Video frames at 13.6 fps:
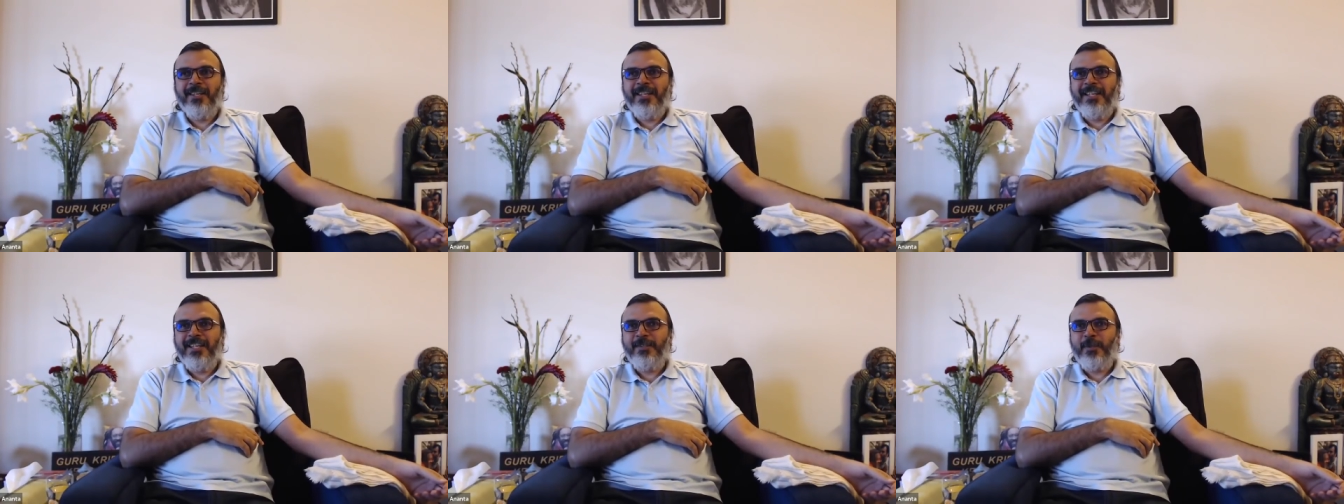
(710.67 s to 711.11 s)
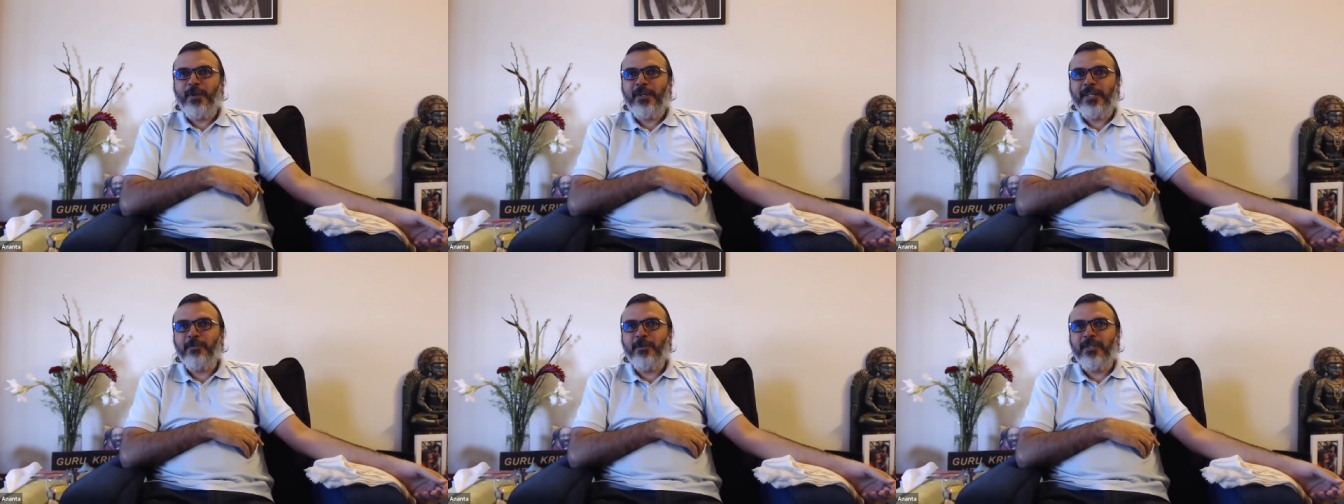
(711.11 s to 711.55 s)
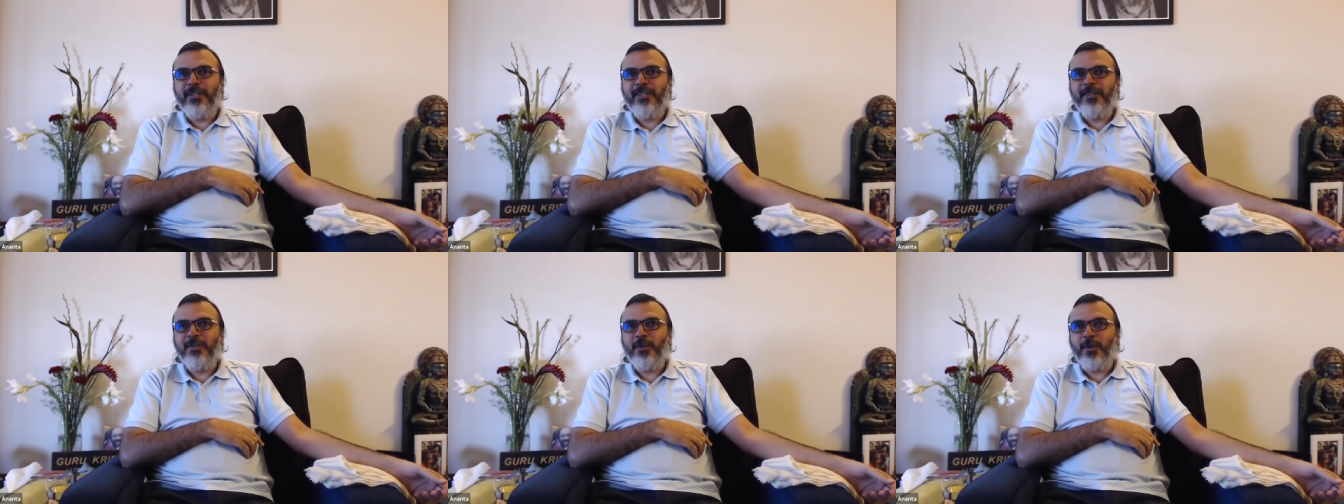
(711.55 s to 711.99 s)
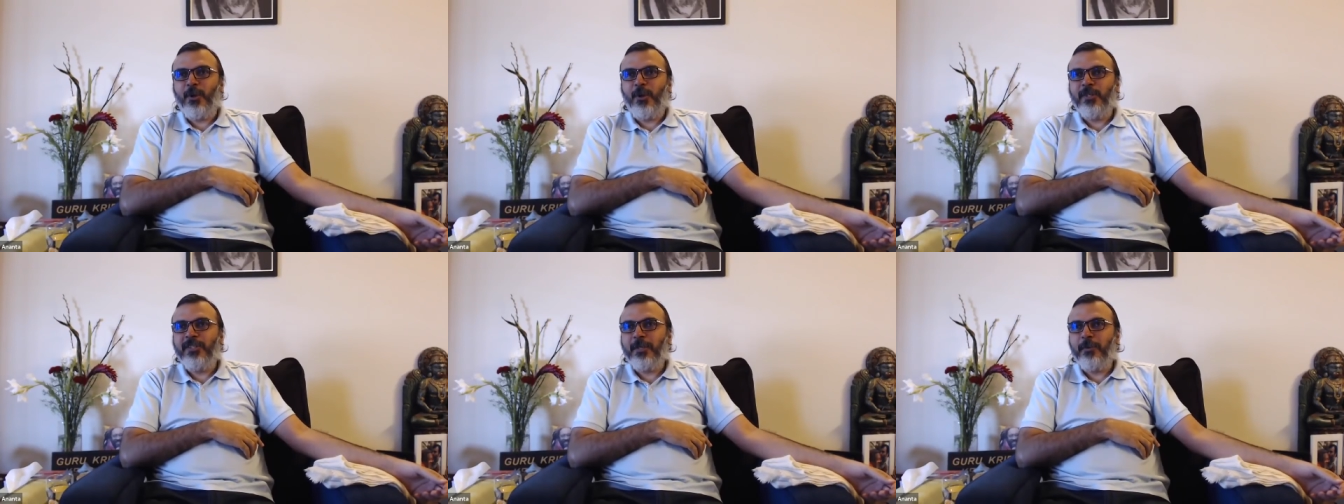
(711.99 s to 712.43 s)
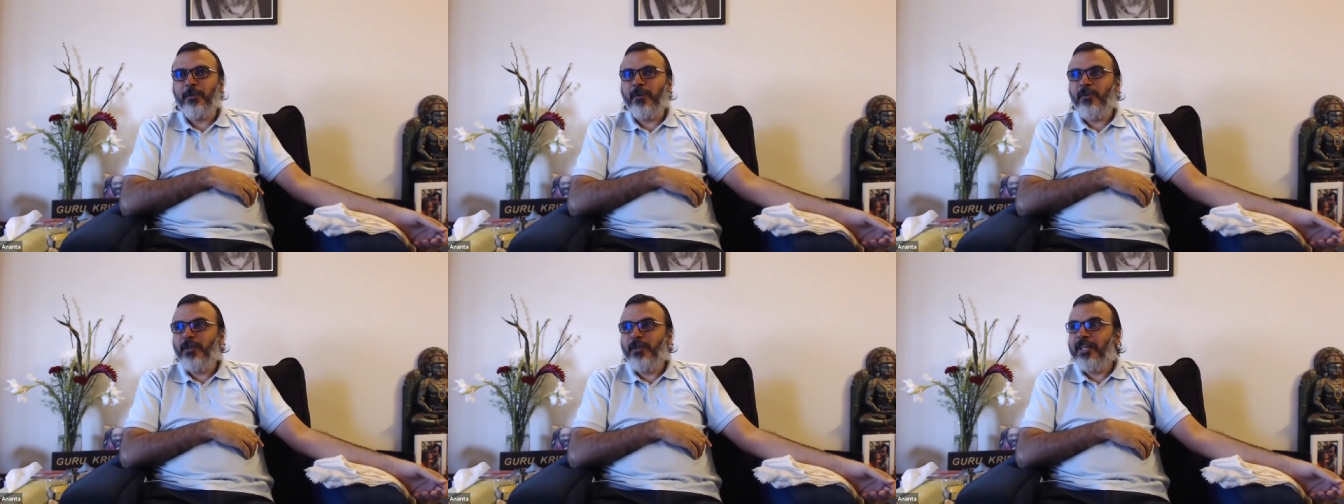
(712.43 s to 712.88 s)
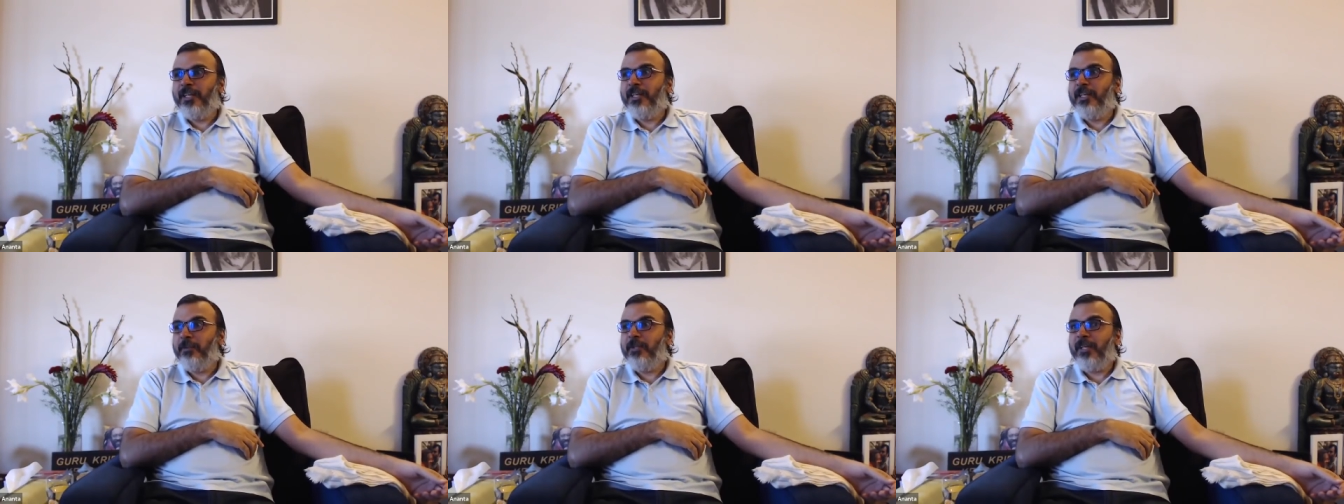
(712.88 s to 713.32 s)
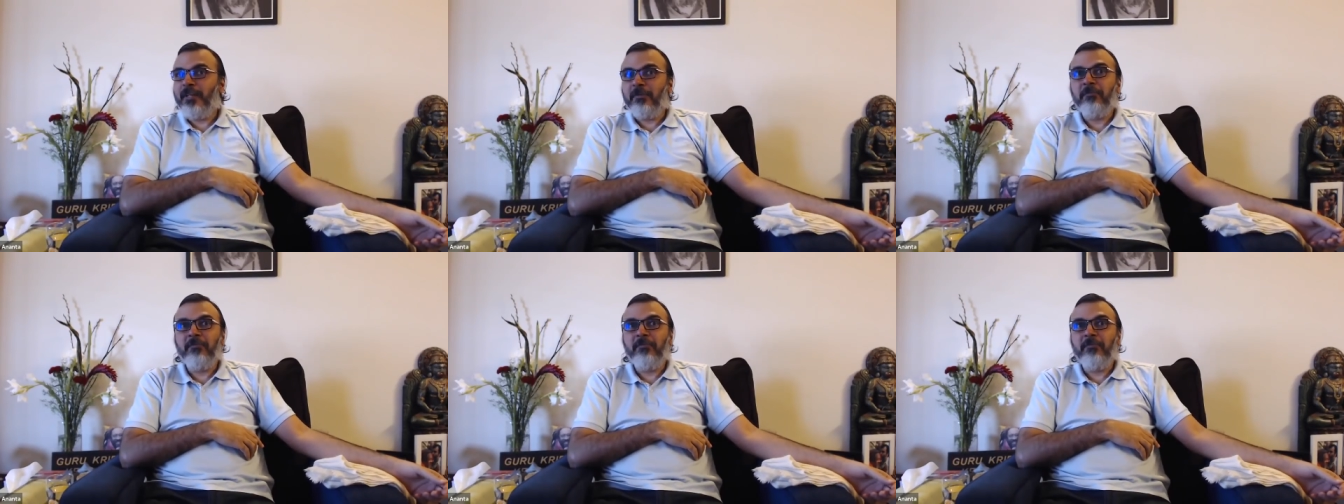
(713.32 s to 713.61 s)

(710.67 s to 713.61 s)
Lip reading: it's not experience or concept, but we can keep saying,